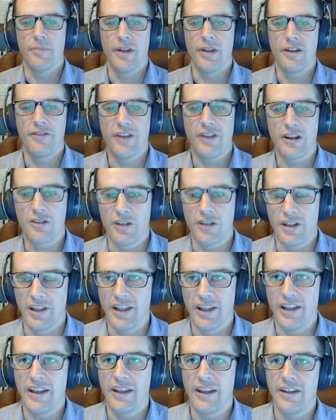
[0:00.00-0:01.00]
Manufacturing
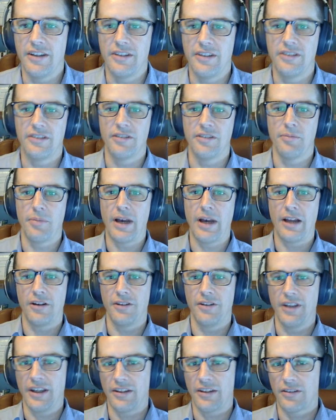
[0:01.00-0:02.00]
delays and
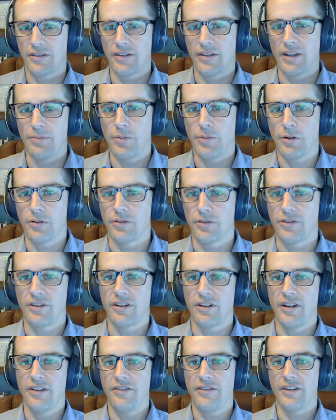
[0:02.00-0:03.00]
bottlenecks, they pose
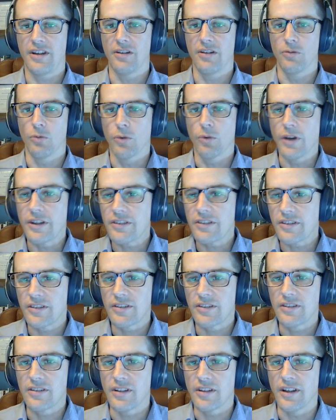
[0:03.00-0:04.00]
significant
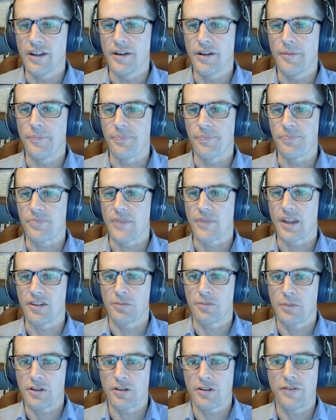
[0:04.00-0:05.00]
risks,
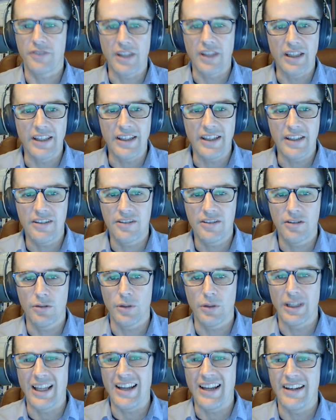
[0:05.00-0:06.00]
especially if they lead
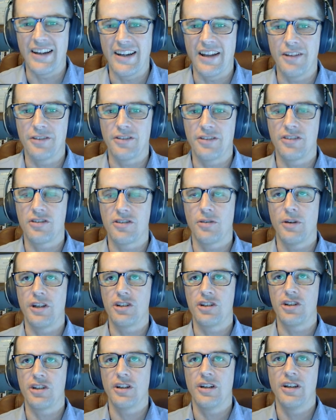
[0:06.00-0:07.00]
to a line down
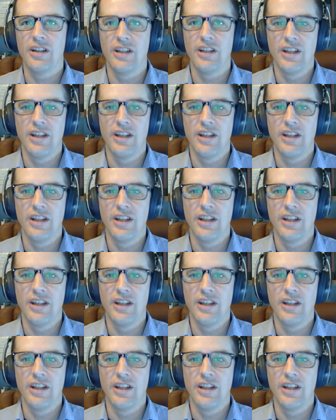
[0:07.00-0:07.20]
situation.